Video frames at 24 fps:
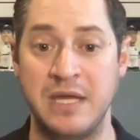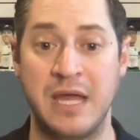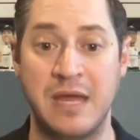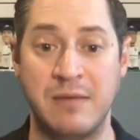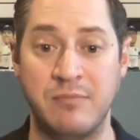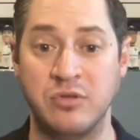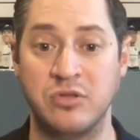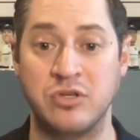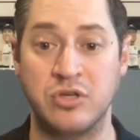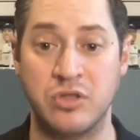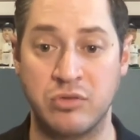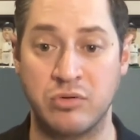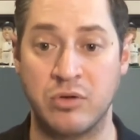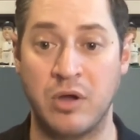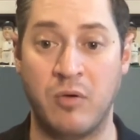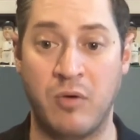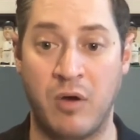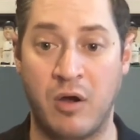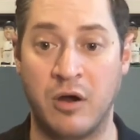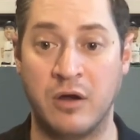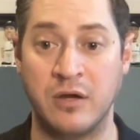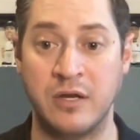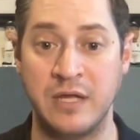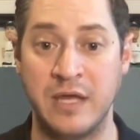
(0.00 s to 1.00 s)
able to throw
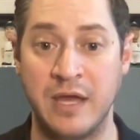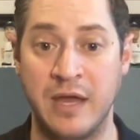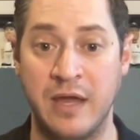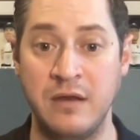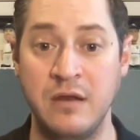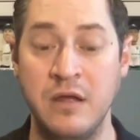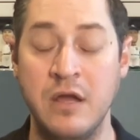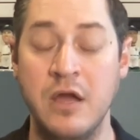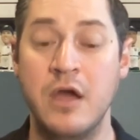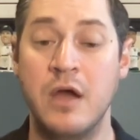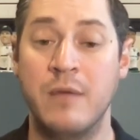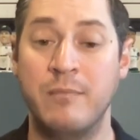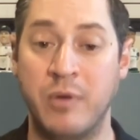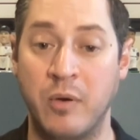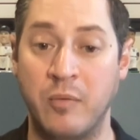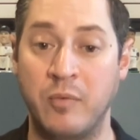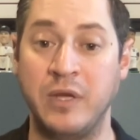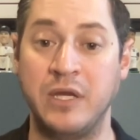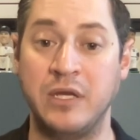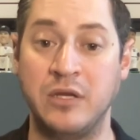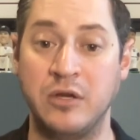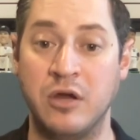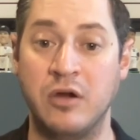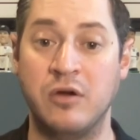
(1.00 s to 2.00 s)
hard again. But
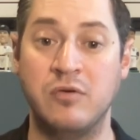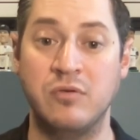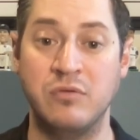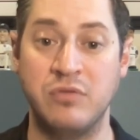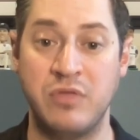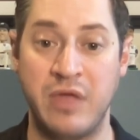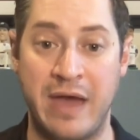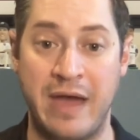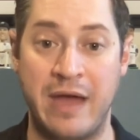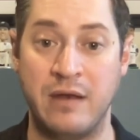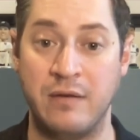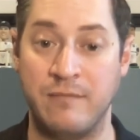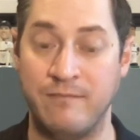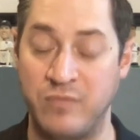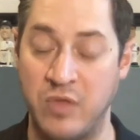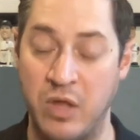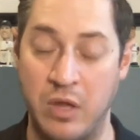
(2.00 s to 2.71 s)
we know that